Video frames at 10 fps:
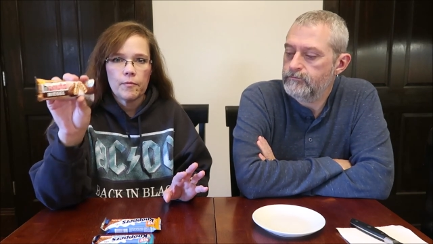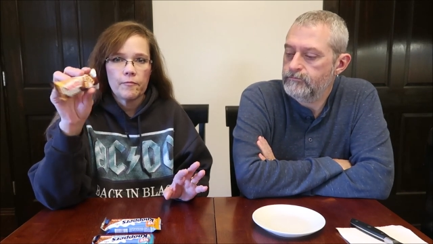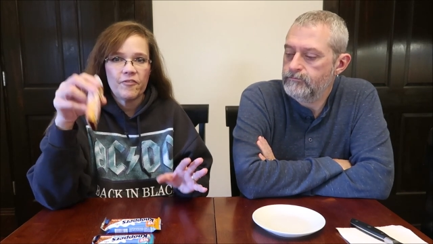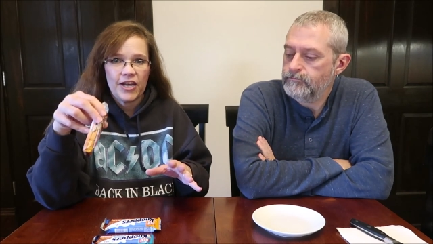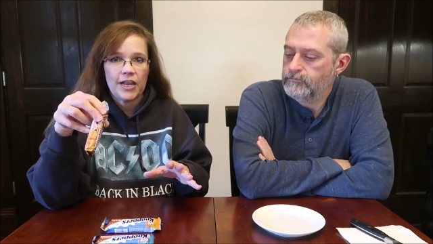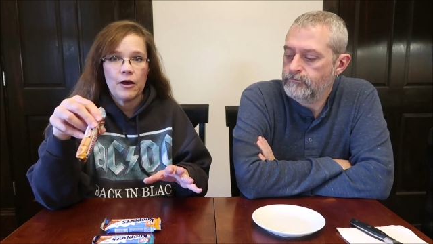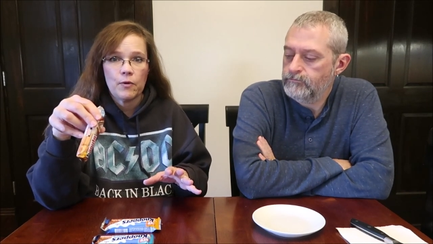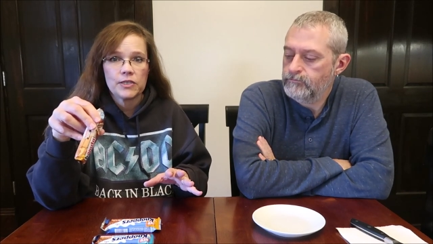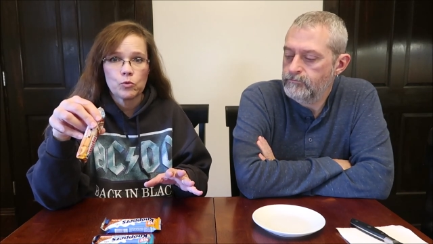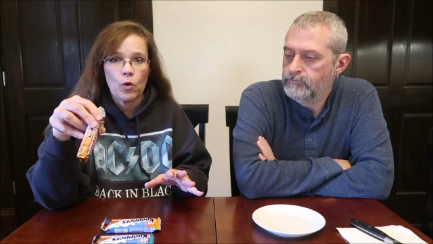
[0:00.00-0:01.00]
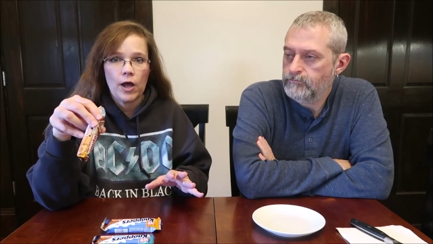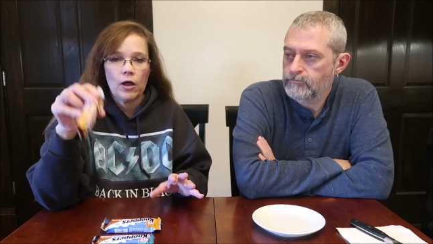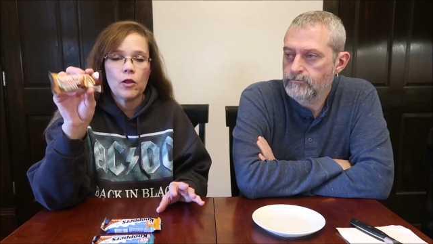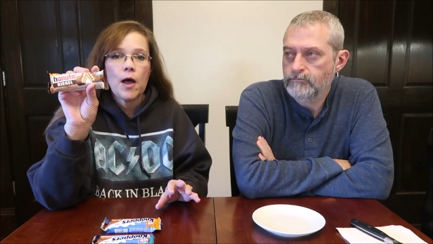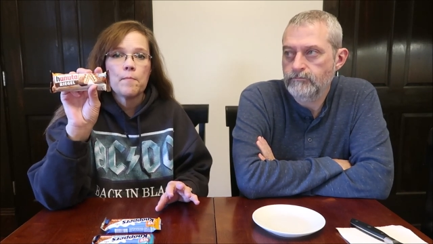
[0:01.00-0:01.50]
Speaker 1: video as
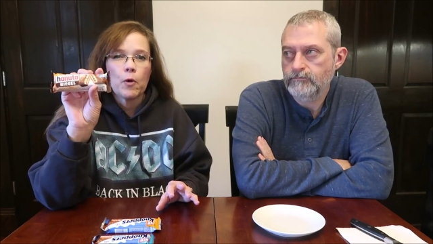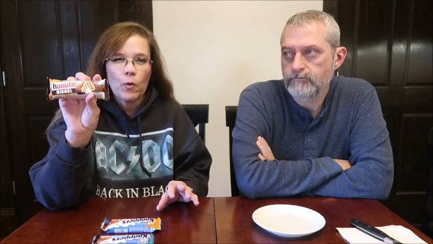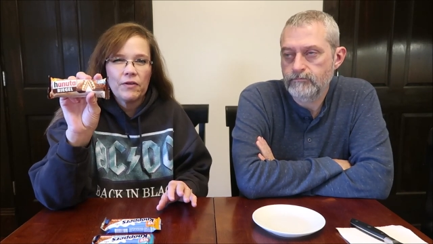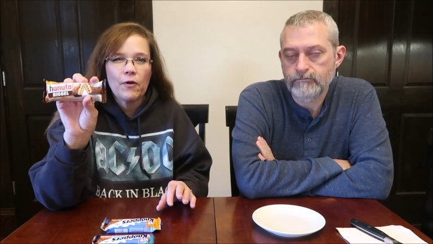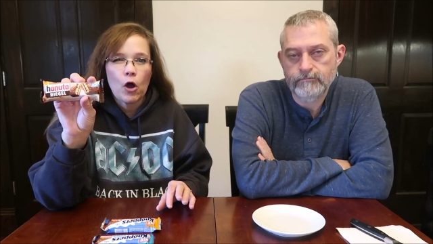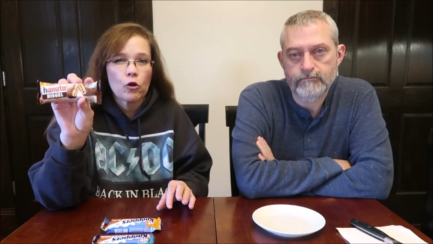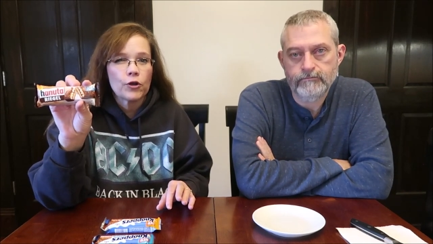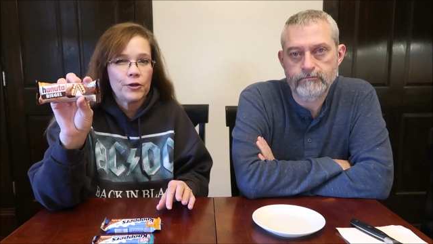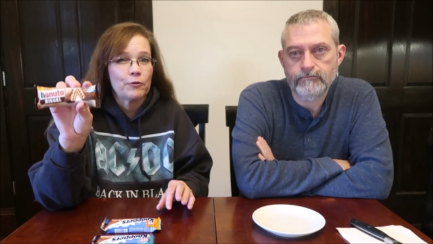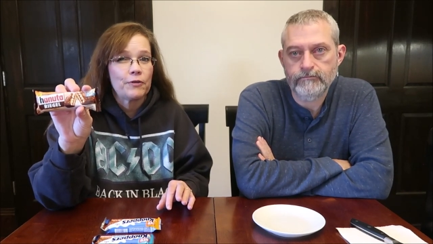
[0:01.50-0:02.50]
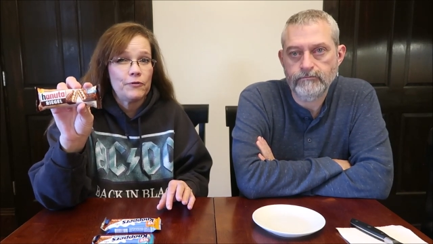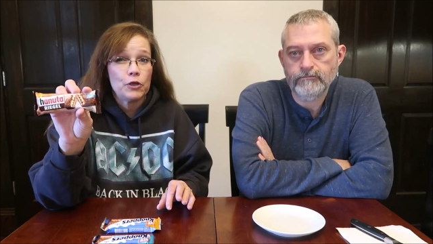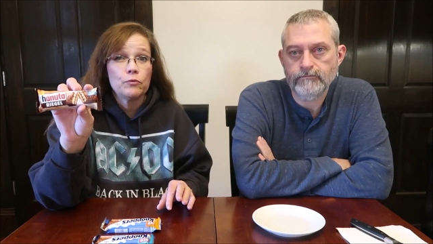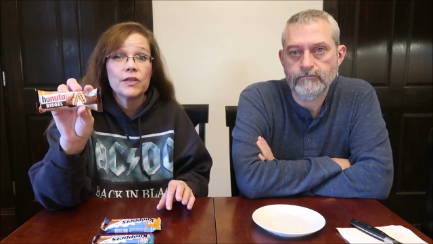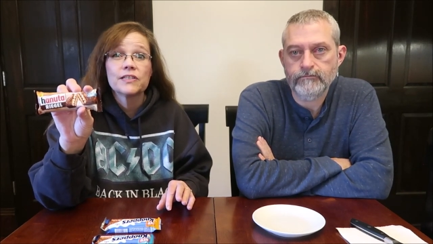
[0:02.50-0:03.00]
well, but we've already
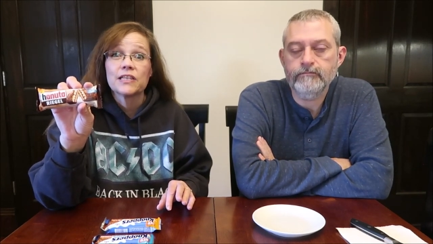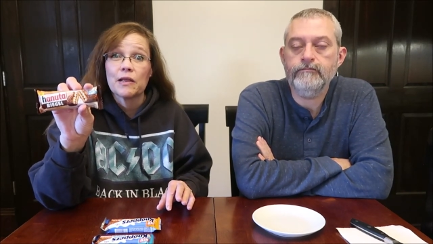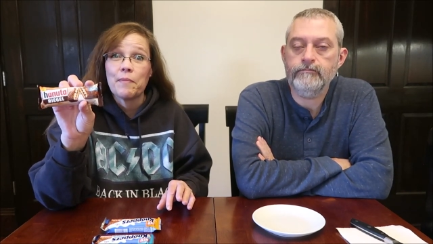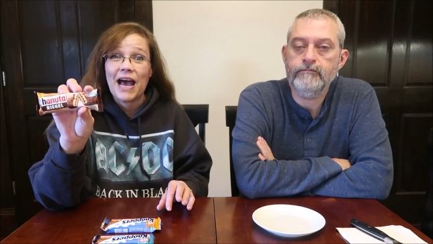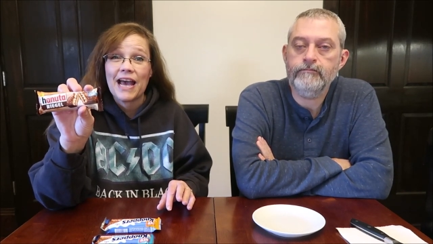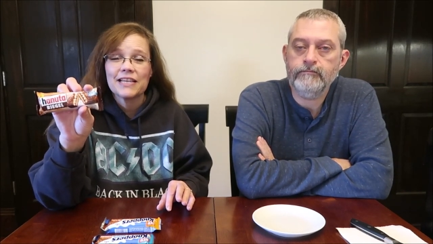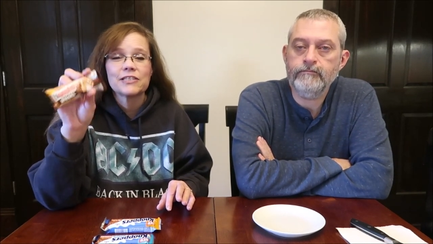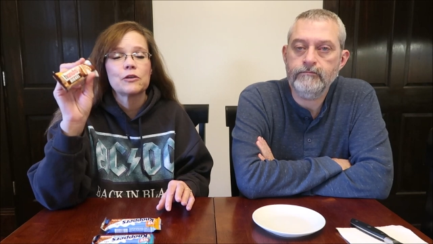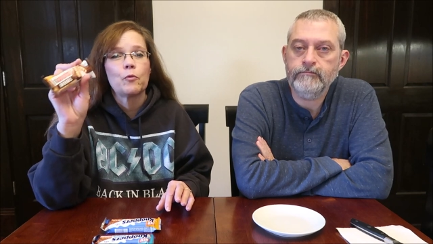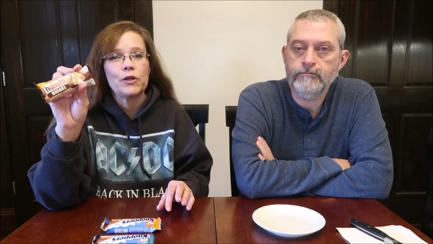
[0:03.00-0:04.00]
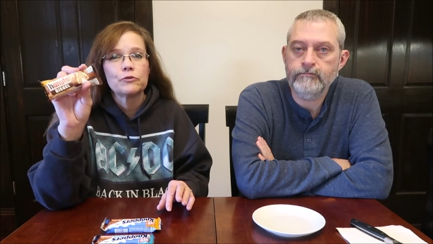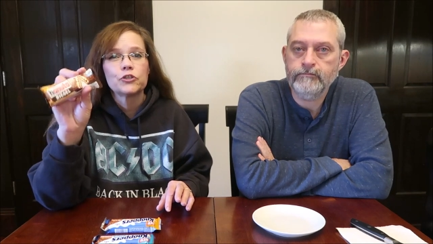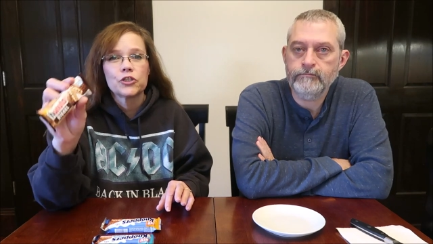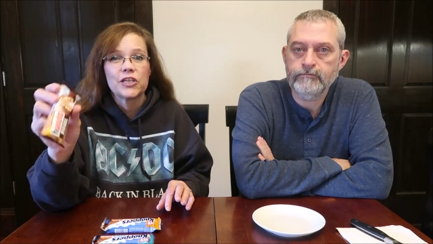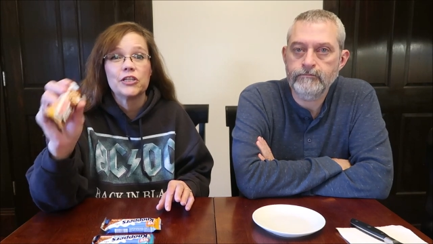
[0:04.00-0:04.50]
reviewed this in the past, so we'll
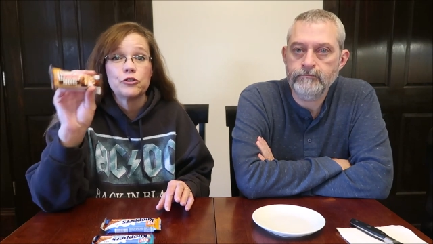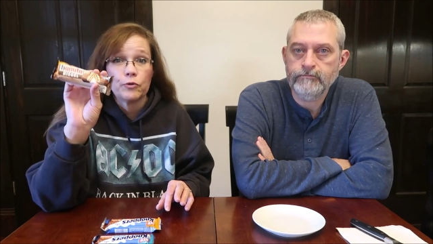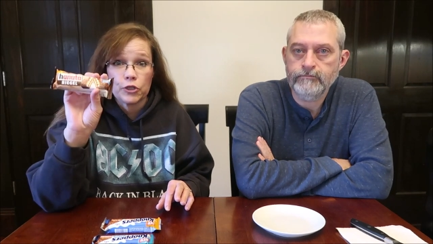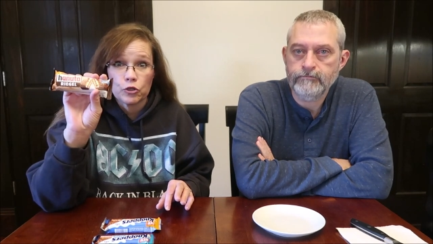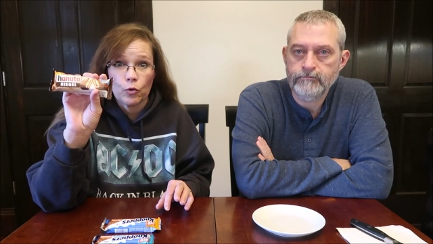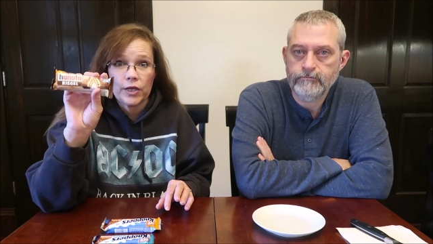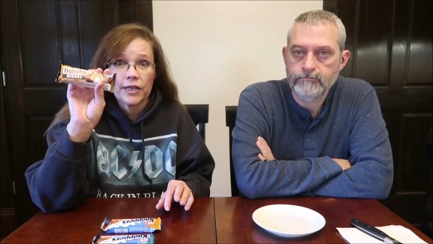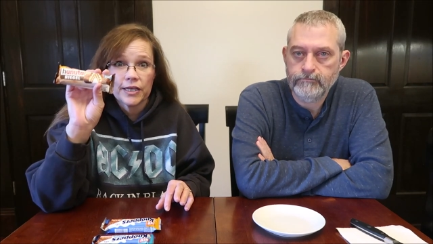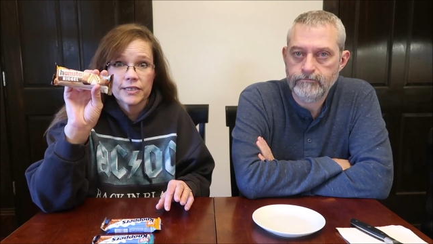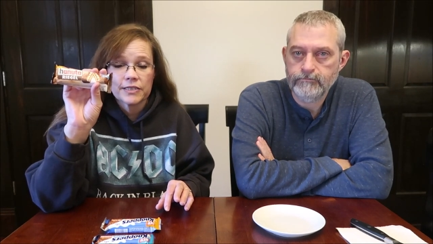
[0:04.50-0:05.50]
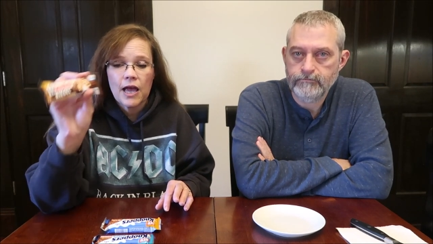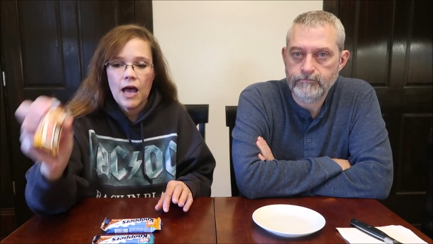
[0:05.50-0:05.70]
just get to enjoy this.